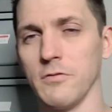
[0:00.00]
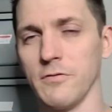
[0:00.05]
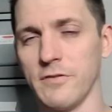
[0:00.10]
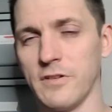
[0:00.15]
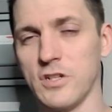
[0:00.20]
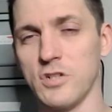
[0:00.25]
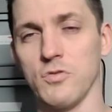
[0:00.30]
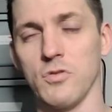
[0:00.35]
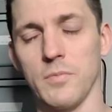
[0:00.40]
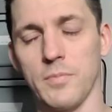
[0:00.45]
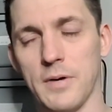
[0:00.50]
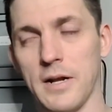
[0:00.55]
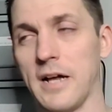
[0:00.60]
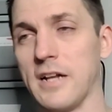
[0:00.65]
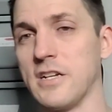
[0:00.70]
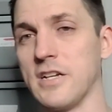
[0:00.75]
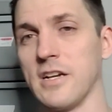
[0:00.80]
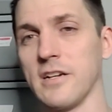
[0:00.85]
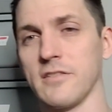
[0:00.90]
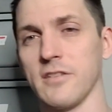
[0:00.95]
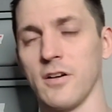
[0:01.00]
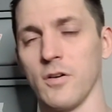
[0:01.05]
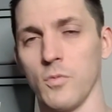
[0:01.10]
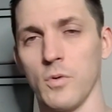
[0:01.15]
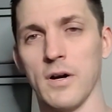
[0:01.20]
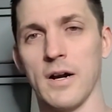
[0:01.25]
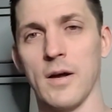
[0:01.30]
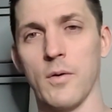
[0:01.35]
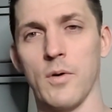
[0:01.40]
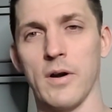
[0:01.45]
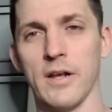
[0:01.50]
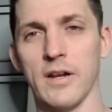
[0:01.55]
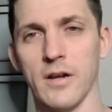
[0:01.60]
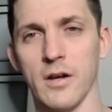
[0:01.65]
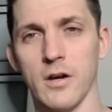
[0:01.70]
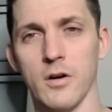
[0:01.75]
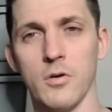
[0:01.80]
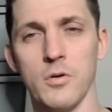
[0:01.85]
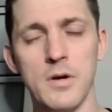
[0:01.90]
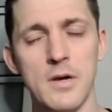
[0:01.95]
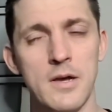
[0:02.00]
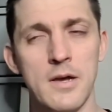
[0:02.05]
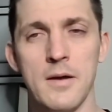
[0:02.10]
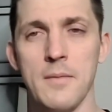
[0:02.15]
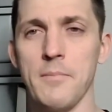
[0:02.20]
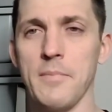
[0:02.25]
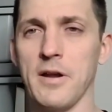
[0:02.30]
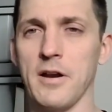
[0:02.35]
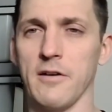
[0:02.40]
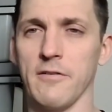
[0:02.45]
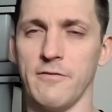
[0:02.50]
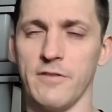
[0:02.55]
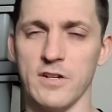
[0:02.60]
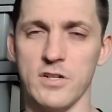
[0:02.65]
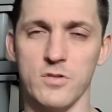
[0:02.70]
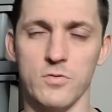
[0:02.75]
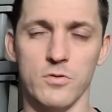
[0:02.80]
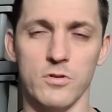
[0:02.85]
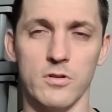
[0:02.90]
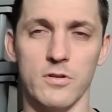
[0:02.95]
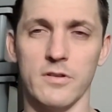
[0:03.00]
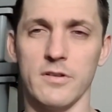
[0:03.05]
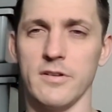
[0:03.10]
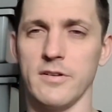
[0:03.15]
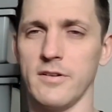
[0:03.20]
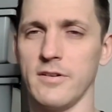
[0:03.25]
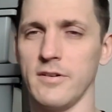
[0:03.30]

visual projects are where I want to go, pair visual